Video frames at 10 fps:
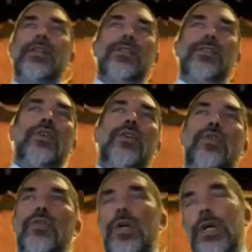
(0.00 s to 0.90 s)

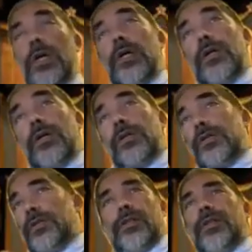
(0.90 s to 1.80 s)
So
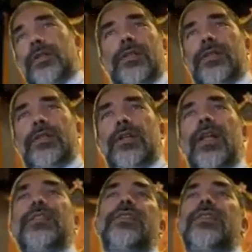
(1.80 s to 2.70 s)

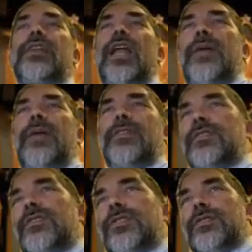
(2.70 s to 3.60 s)
London climate,